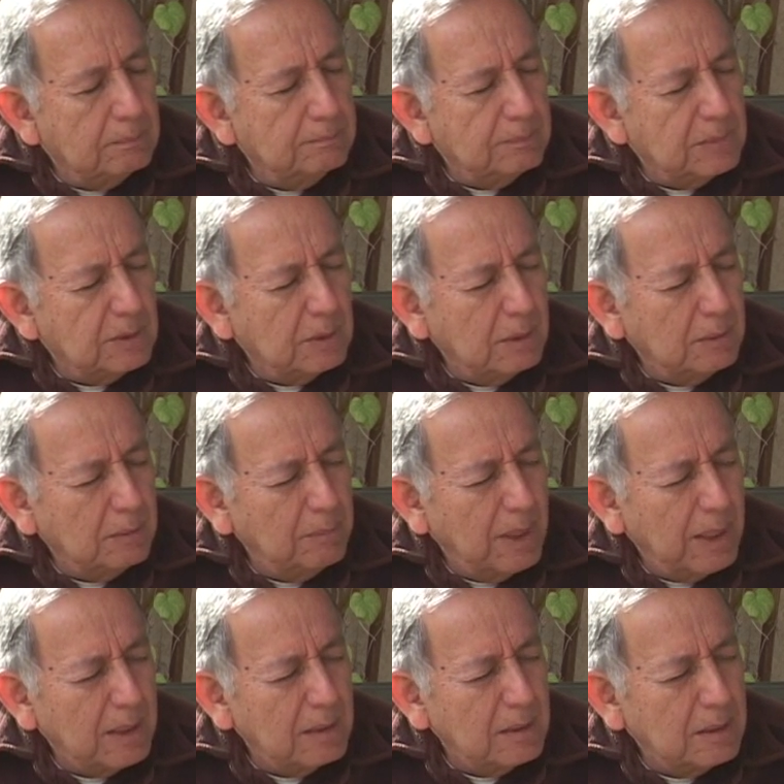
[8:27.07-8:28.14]
sorry, the
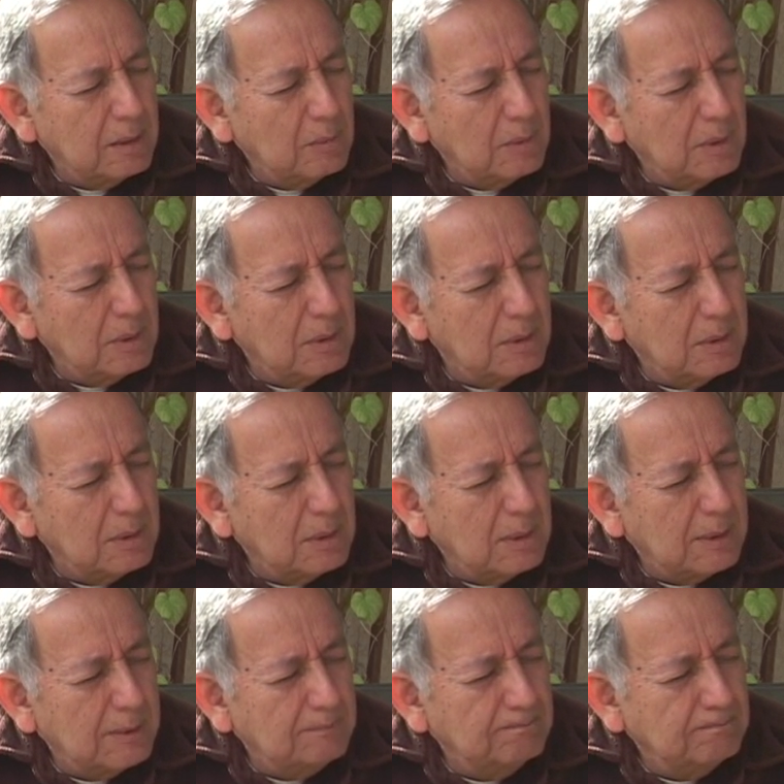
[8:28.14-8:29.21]
magazine was
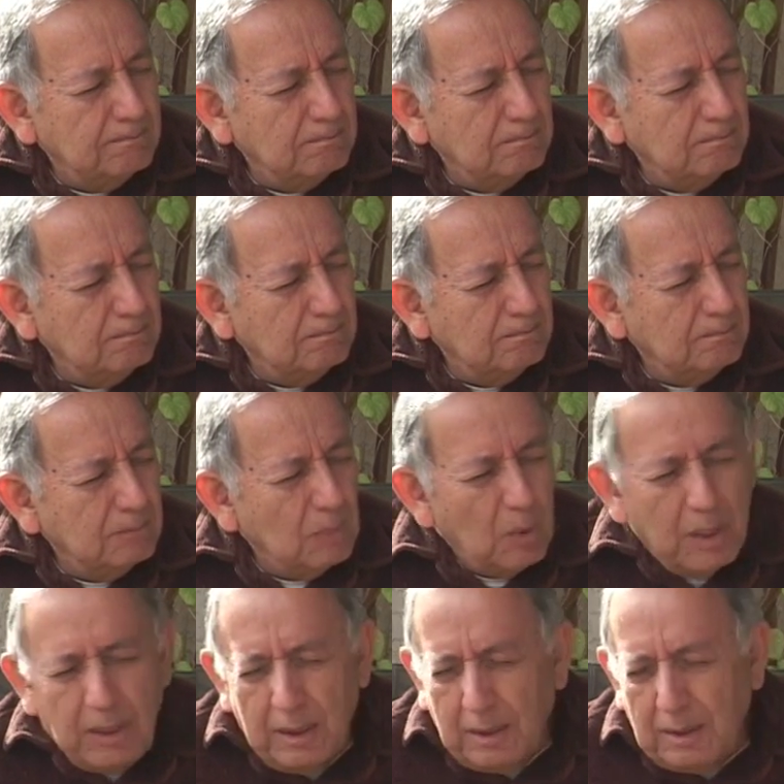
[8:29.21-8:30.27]

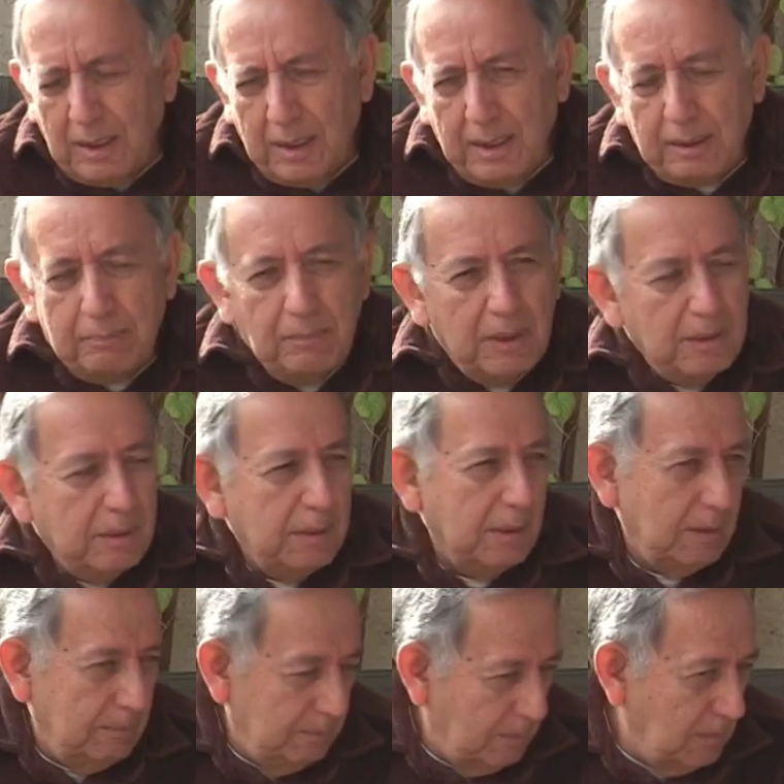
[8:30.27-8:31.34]
Atlantic Monthly,
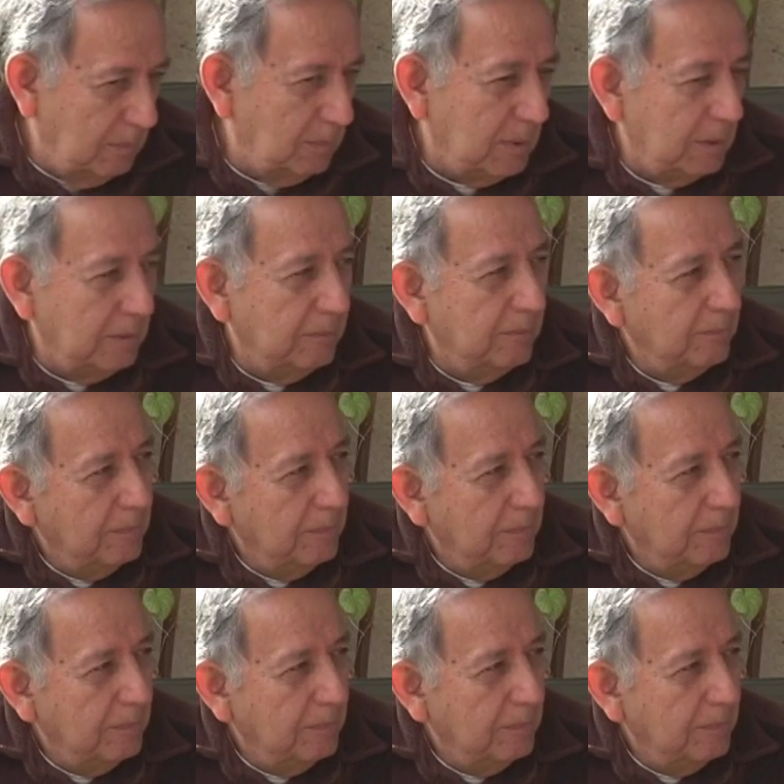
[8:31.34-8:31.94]
I believe,